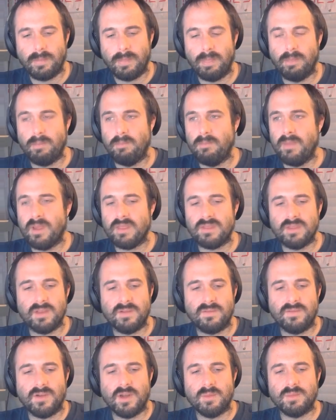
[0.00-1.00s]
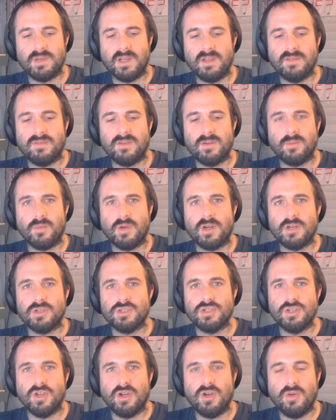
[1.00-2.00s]
method for updating the firmware
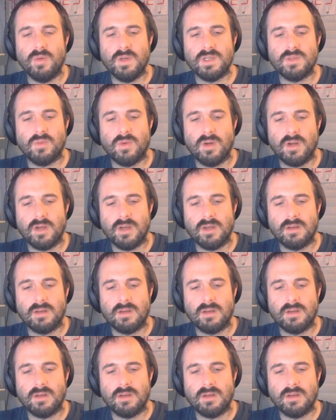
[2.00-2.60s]
should always work.